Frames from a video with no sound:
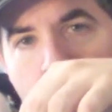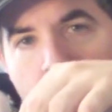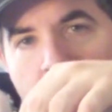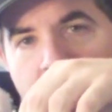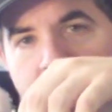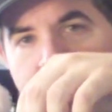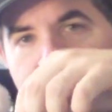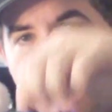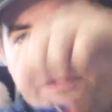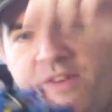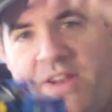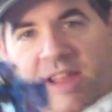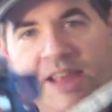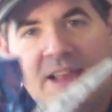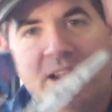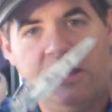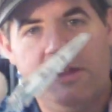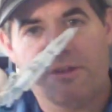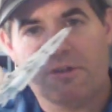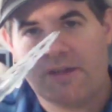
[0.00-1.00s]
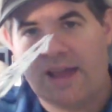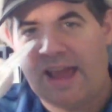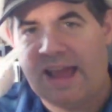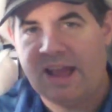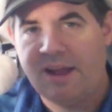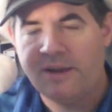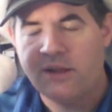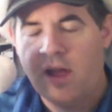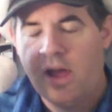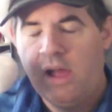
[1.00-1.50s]
ports fitting into their
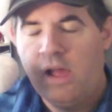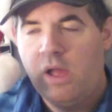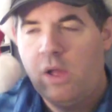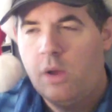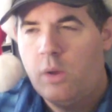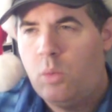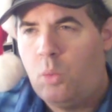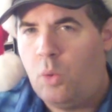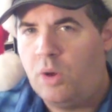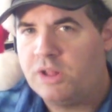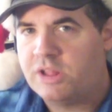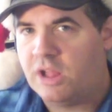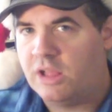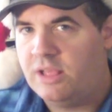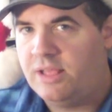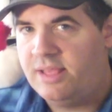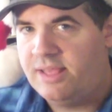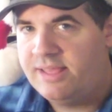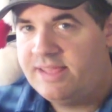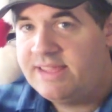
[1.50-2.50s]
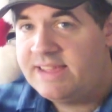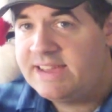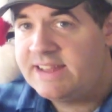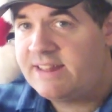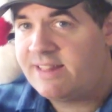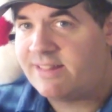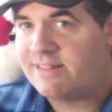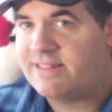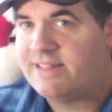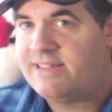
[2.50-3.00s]
hands was a
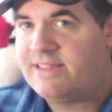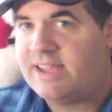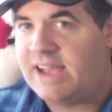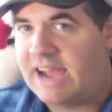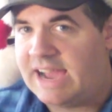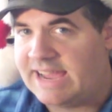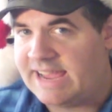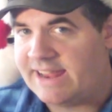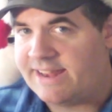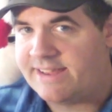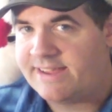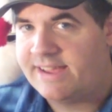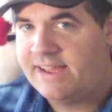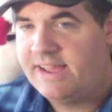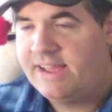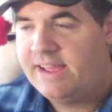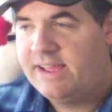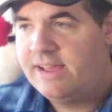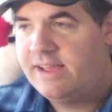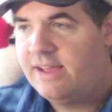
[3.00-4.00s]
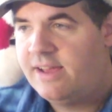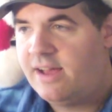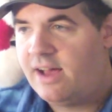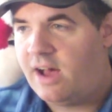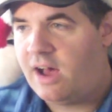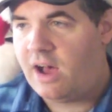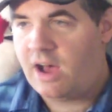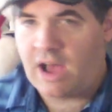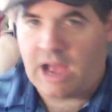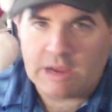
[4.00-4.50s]
little tight.
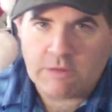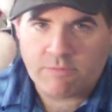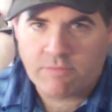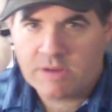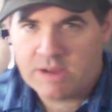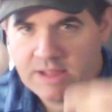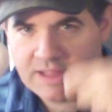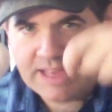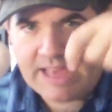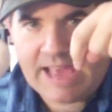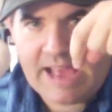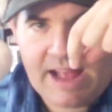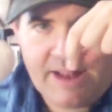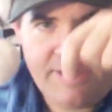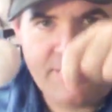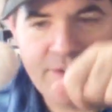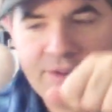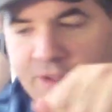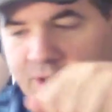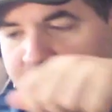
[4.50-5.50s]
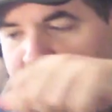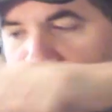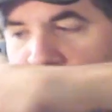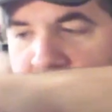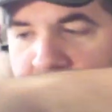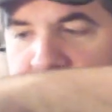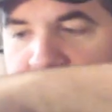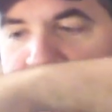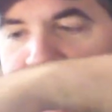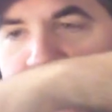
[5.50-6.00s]
I really had to just
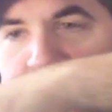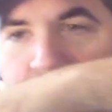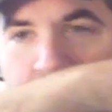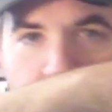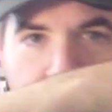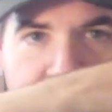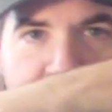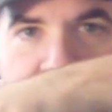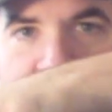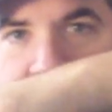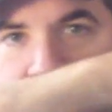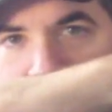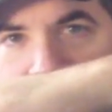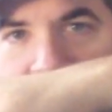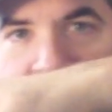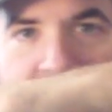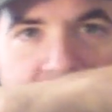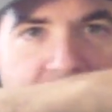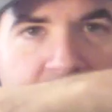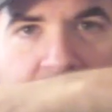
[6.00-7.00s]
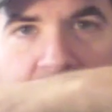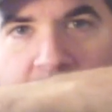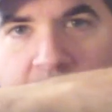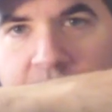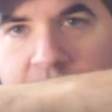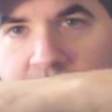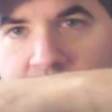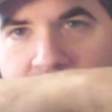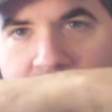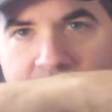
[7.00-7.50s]
kind of twist them in
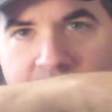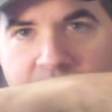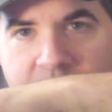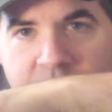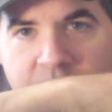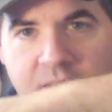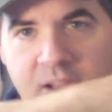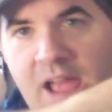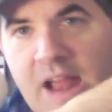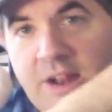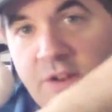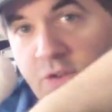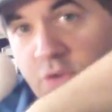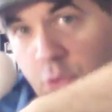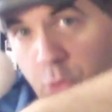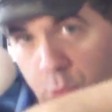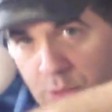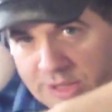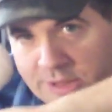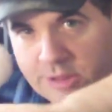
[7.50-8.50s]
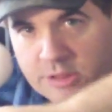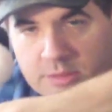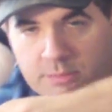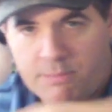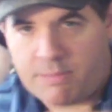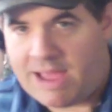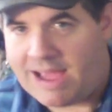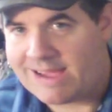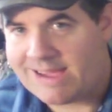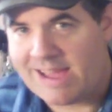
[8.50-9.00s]
there and kind of twist
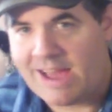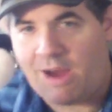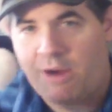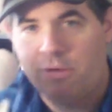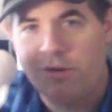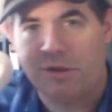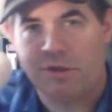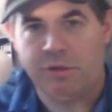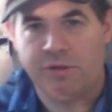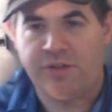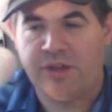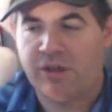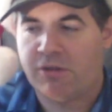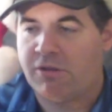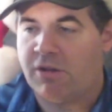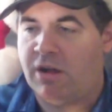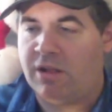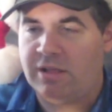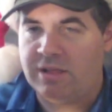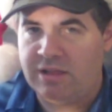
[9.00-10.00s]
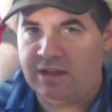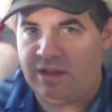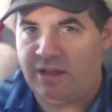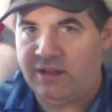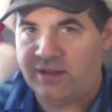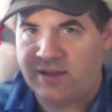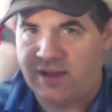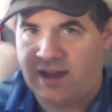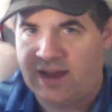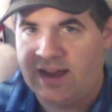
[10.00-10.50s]
them back out, so they're a
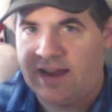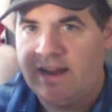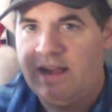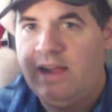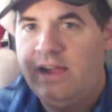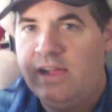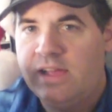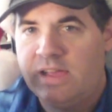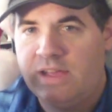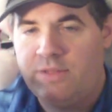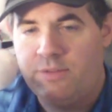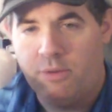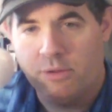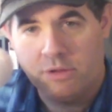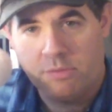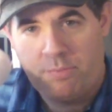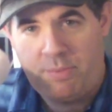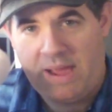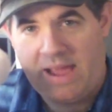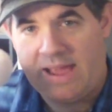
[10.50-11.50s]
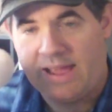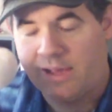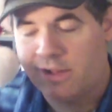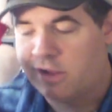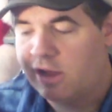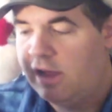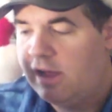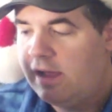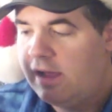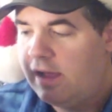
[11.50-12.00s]
little tight in those
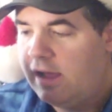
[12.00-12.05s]
pegs.